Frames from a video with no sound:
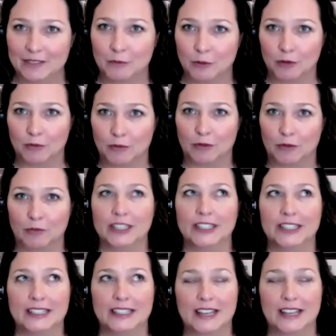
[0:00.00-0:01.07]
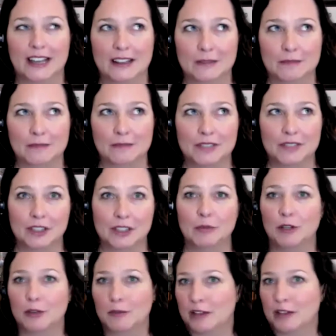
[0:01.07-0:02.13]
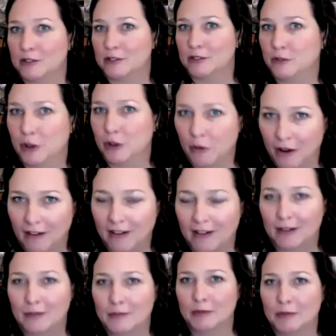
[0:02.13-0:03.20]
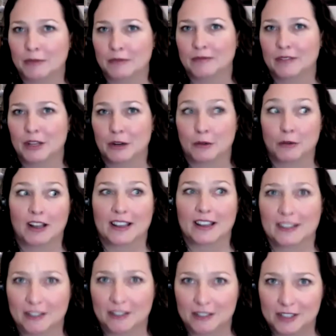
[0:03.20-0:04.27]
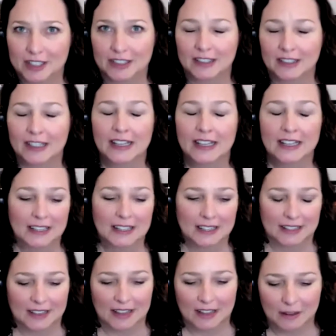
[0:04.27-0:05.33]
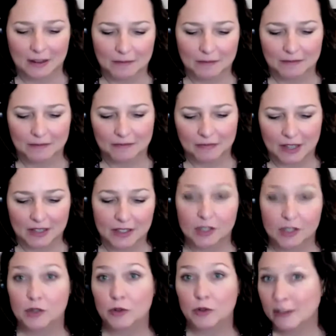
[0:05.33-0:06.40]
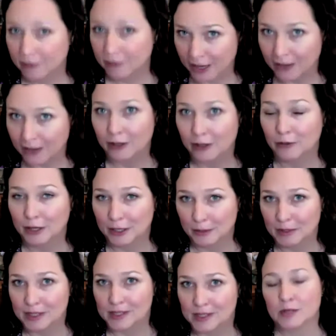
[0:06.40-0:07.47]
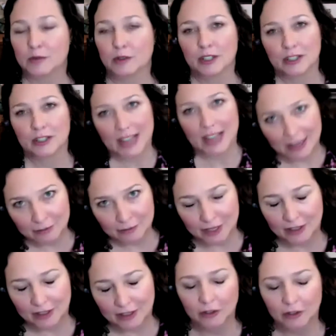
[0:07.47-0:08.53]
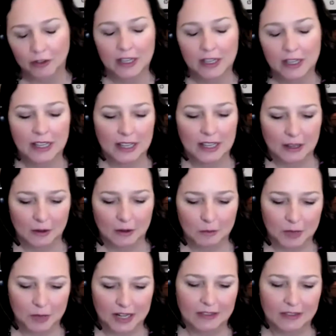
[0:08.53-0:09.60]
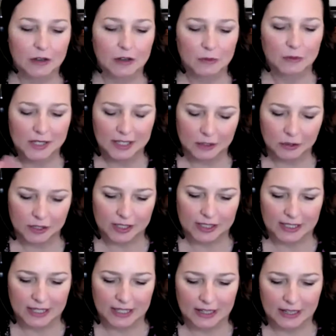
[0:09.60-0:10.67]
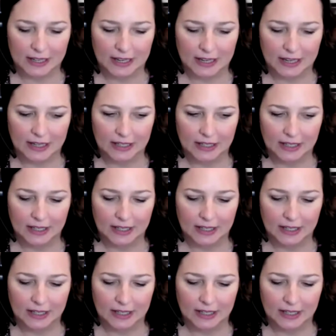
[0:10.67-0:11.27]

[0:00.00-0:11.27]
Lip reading: we're really deliberate about do no harm, and we're not here to destroy value in a business. We're here to add value. But I thought it was interesting that